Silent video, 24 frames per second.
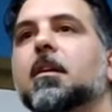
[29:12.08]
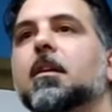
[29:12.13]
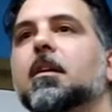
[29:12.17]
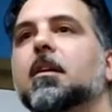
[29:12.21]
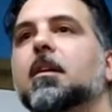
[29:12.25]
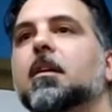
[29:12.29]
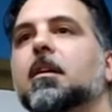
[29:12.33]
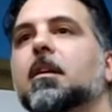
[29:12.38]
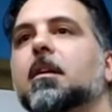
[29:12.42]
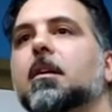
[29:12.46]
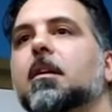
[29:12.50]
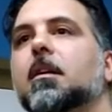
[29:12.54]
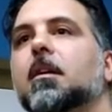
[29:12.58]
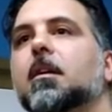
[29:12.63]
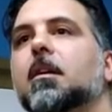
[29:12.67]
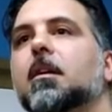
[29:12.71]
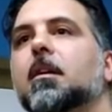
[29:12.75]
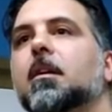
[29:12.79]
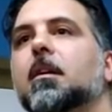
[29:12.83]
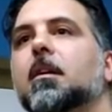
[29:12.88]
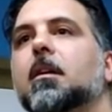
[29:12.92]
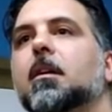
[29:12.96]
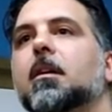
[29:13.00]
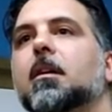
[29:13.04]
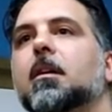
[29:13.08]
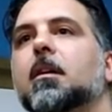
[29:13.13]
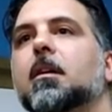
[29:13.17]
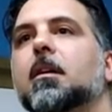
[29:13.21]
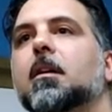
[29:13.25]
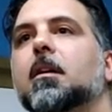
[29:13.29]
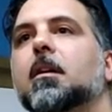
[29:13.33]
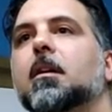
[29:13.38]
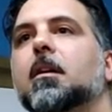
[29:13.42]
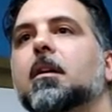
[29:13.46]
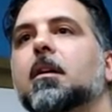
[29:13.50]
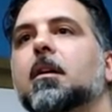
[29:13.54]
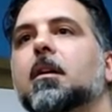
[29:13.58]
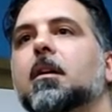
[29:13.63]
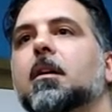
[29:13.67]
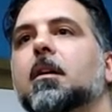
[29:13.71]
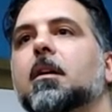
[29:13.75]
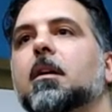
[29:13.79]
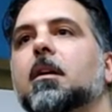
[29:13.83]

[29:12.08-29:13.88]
Nothing is said.